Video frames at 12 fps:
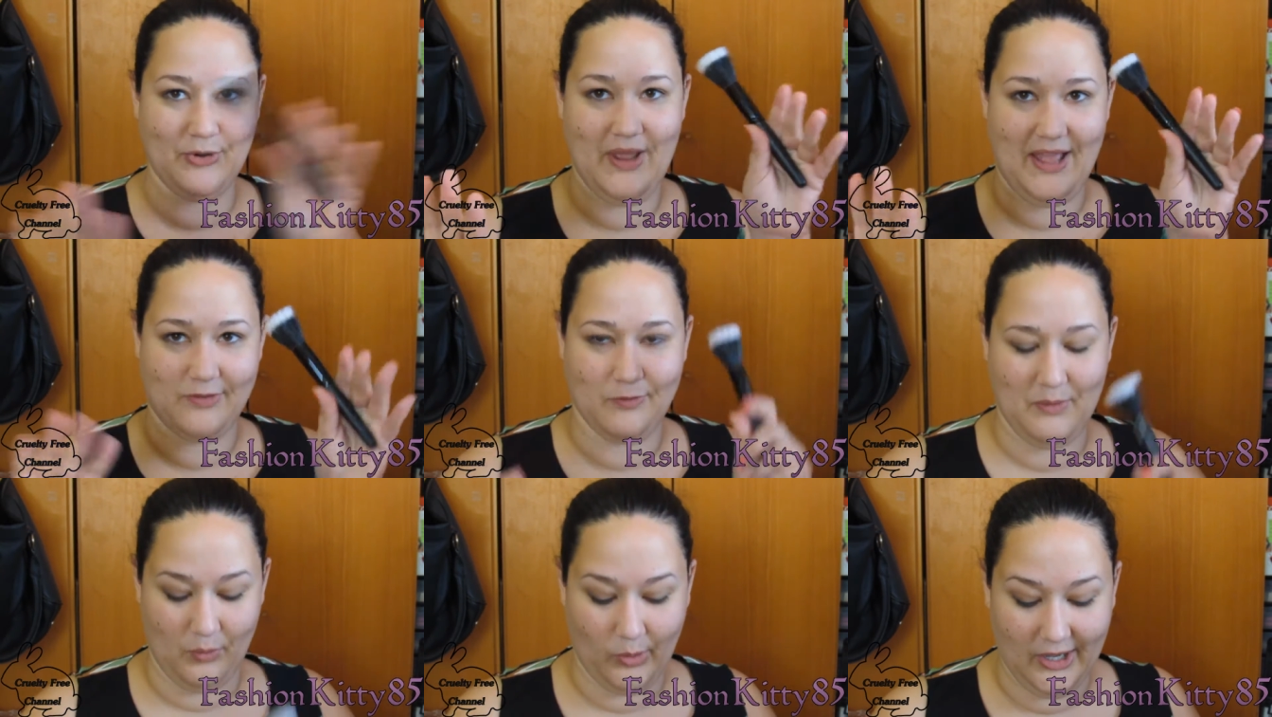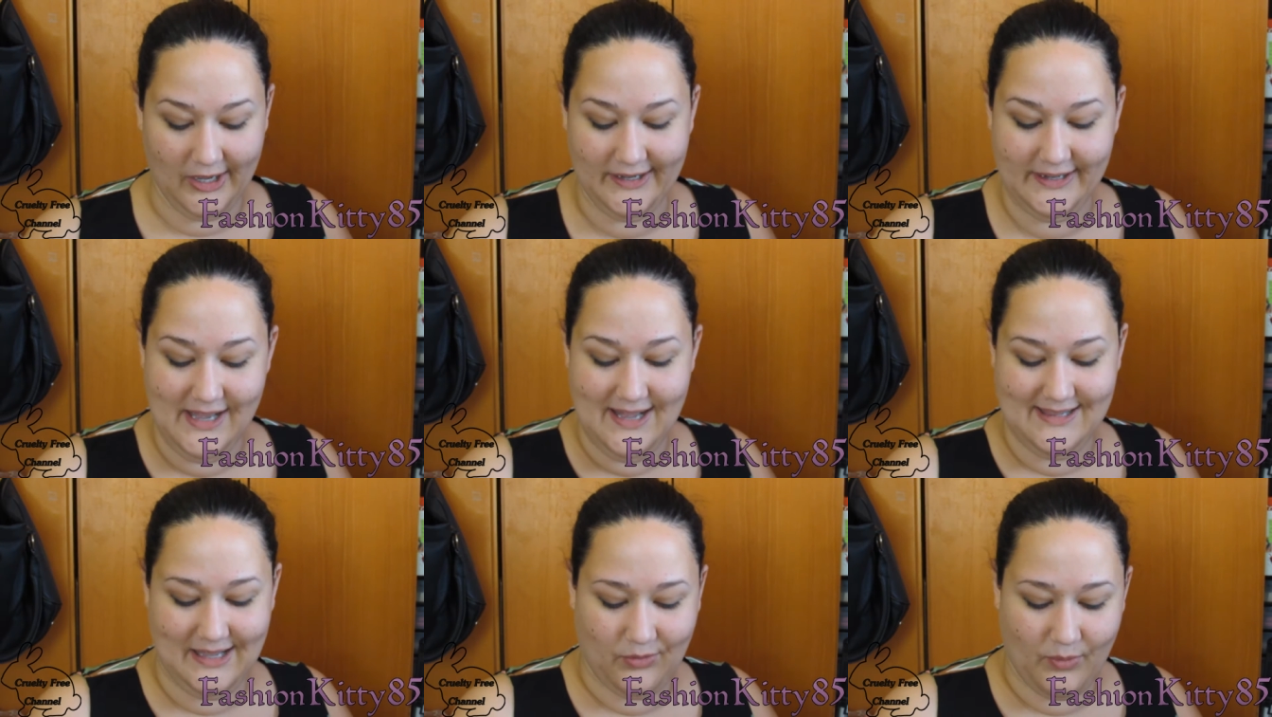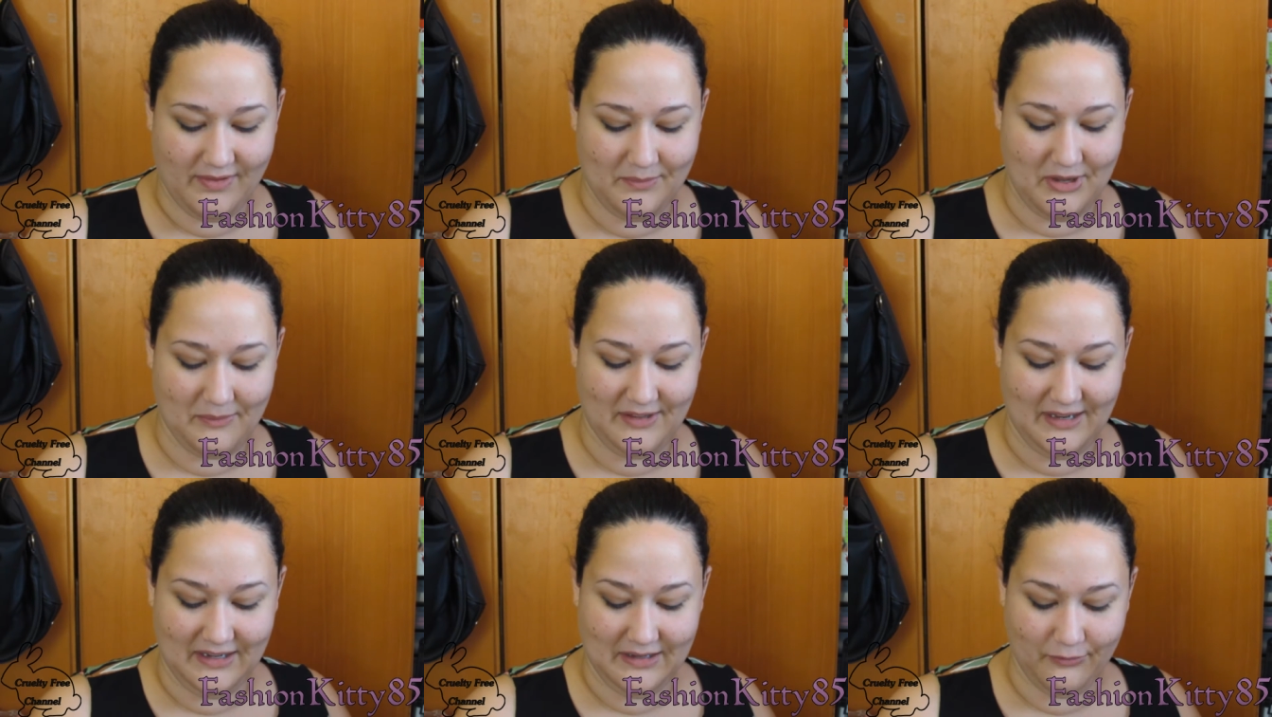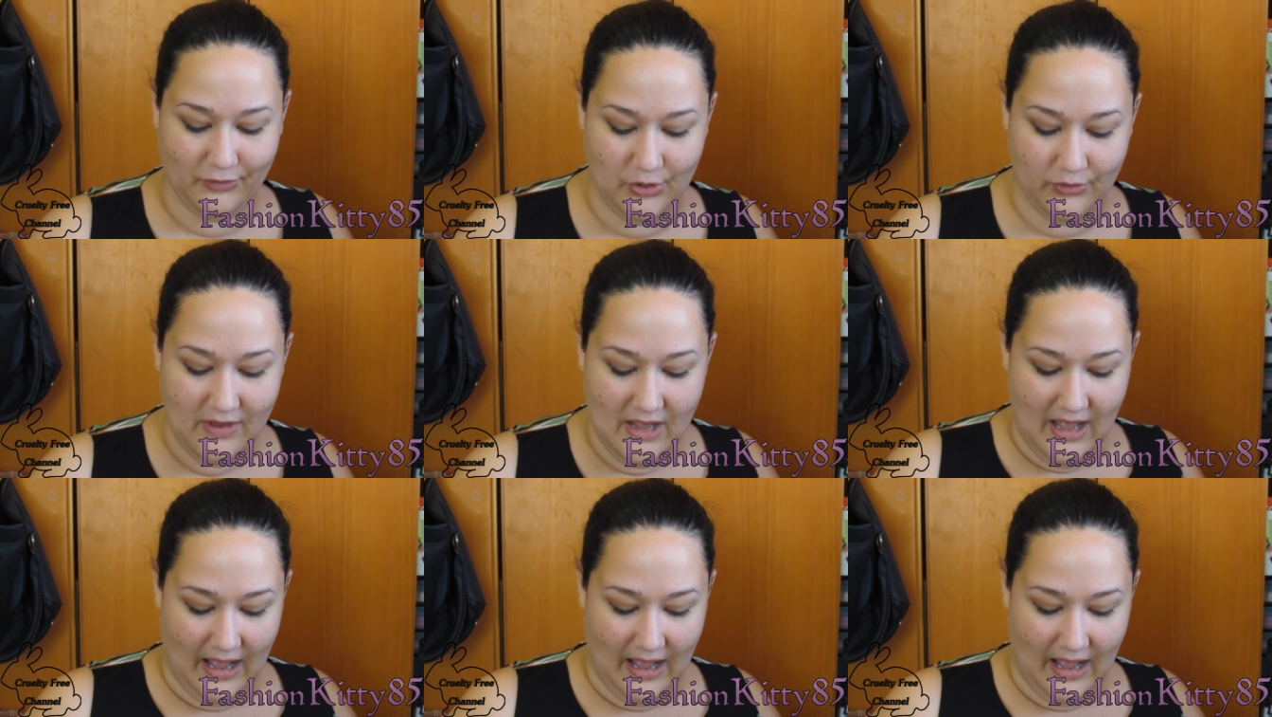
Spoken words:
Don't ask me why. That's why sometimes I get confused.